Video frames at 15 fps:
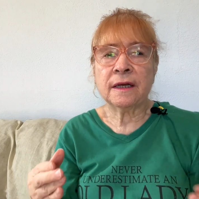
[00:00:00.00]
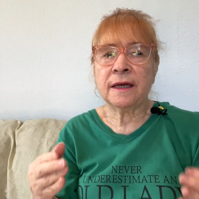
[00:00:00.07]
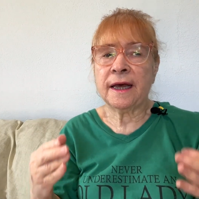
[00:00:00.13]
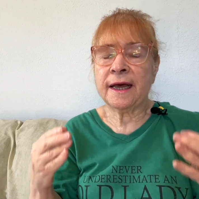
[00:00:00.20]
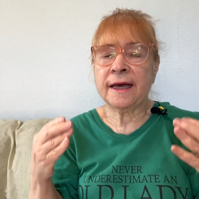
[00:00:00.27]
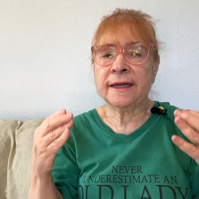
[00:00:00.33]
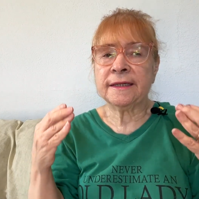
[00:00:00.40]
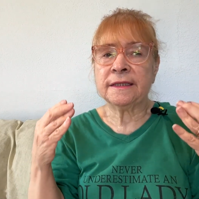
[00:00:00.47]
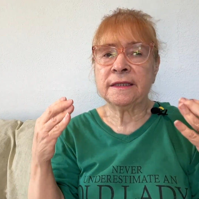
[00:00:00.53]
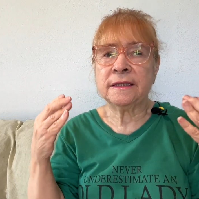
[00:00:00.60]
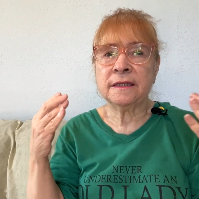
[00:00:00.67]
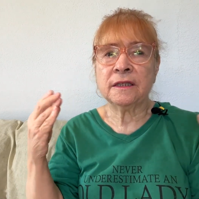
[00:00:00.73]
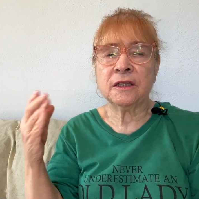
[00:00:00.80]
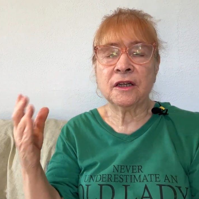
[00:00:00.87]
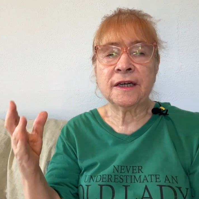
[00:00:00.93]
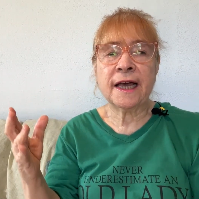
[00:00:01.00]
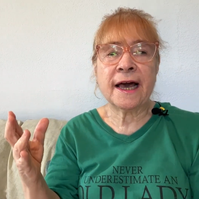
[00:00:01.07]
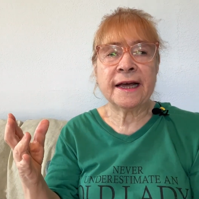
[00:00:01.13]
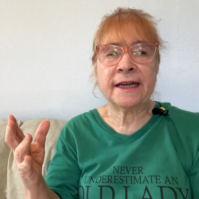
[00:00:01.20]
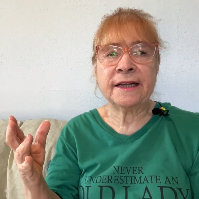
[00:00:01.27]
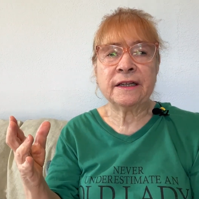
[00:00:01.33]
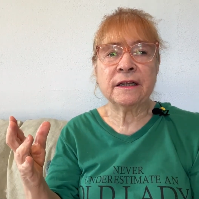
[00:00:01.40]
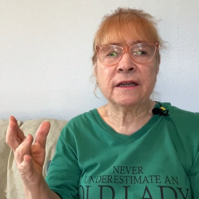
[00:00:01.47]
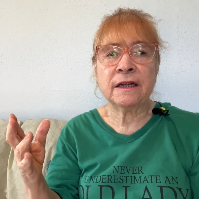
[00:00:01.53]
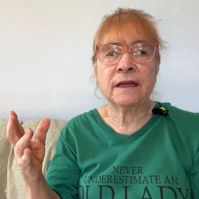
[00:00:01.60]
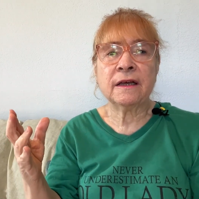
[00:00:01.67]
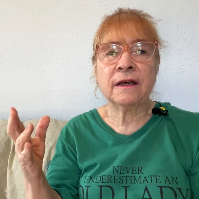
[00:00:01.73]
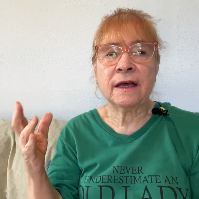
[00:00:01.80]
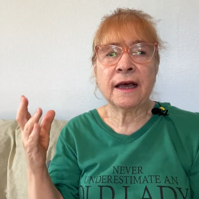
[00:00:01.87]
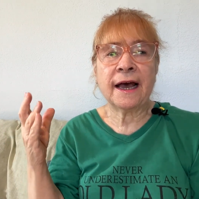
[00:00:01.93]
and look at it
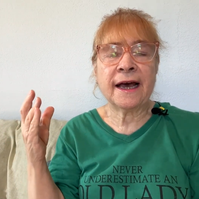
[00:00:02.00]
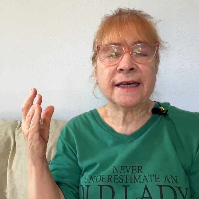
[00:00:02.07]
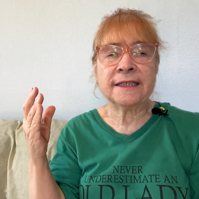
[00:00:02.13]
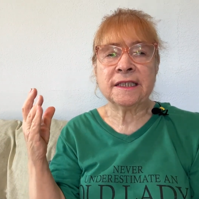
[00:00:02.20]
as